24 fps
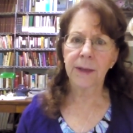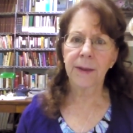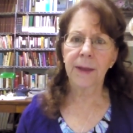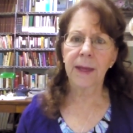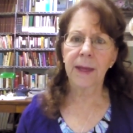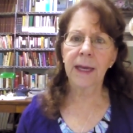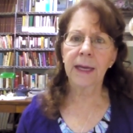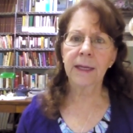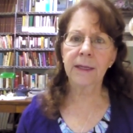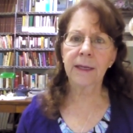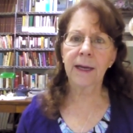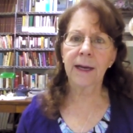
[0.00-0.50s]

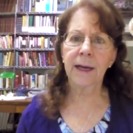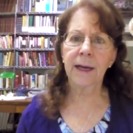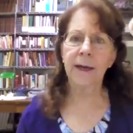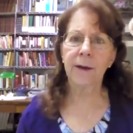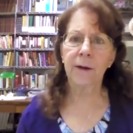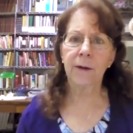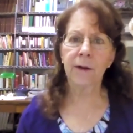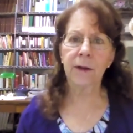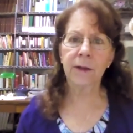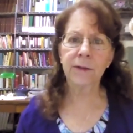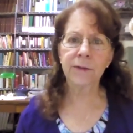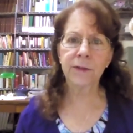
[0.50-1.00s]
And I
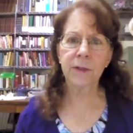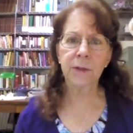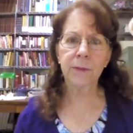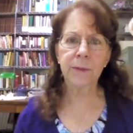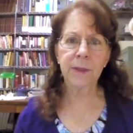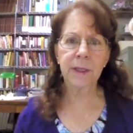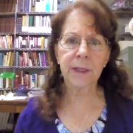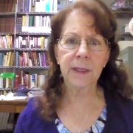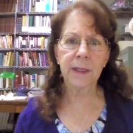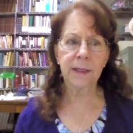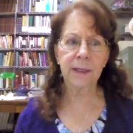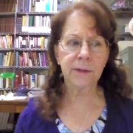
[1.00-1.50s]
also
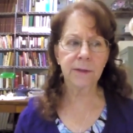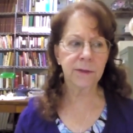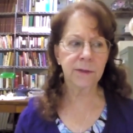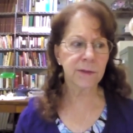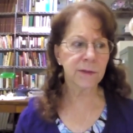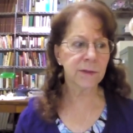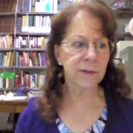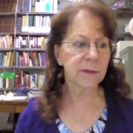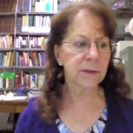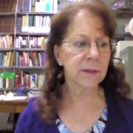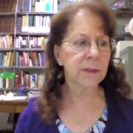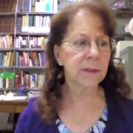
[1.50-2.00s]
began to
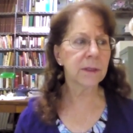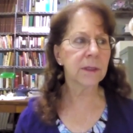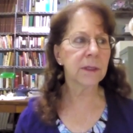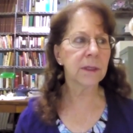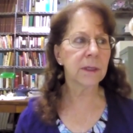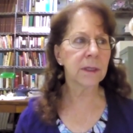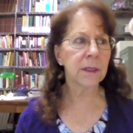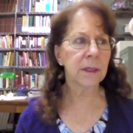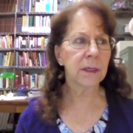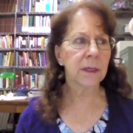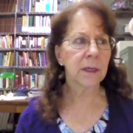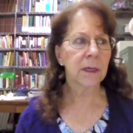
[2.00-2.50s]

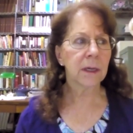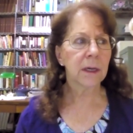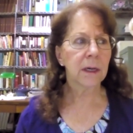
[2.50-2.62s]
see,